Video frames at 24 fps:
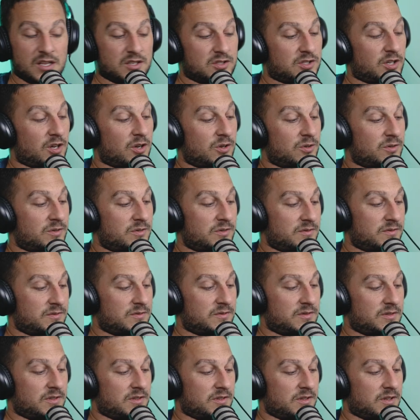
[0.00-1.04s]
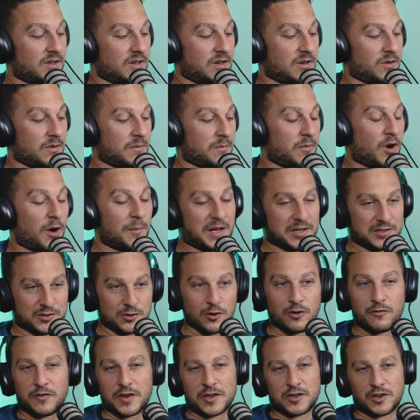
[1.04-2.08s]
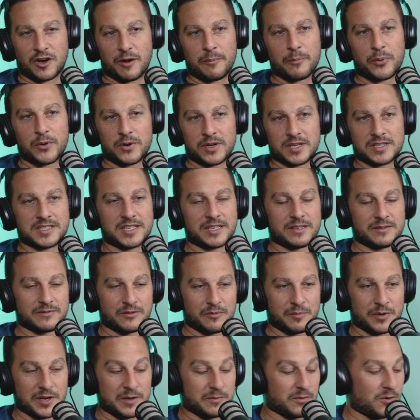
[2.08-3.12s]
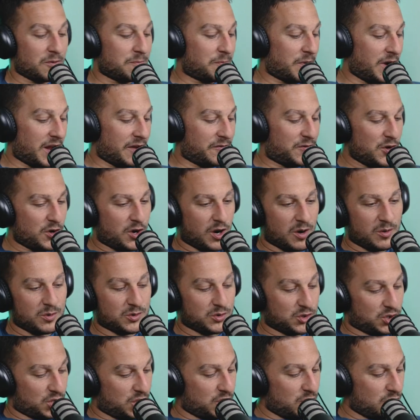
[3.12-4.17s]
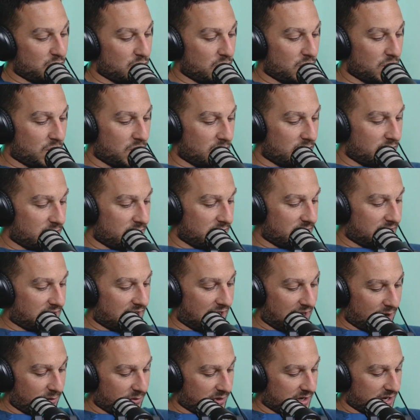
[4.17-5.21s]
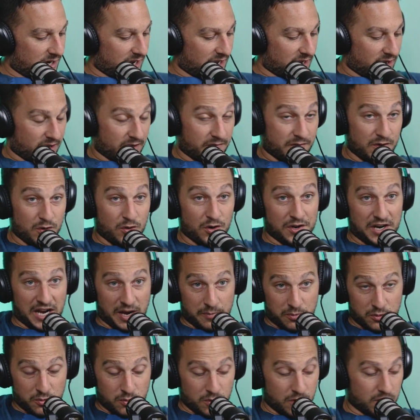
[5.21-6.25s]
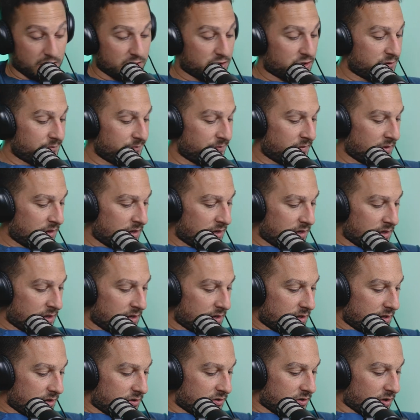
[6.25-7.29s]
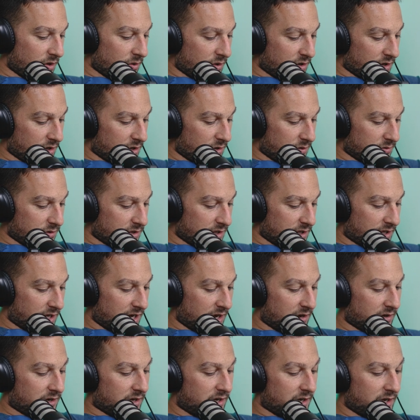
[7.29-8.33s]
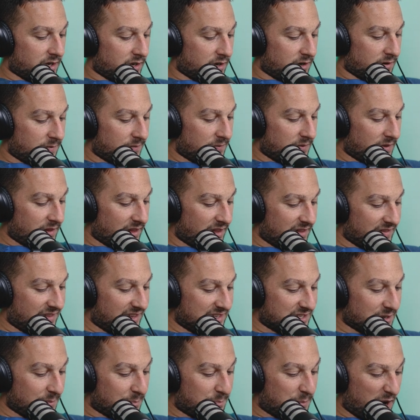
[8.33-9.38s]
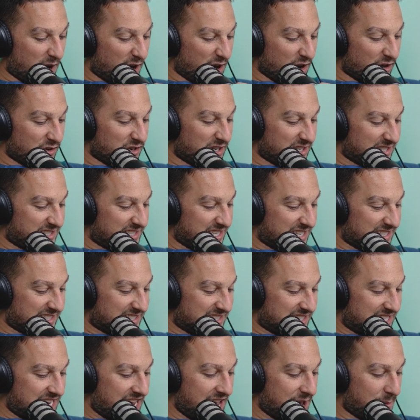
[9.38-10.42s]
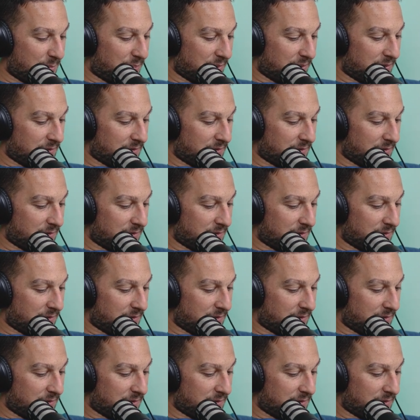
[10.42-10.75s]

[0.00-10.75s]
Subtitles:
So, might be able to do a video and put this in for people. But if you go onto your calculator, if you've got an Apple Watch, so I'm going to go onto the calculator, there's a button that says tip.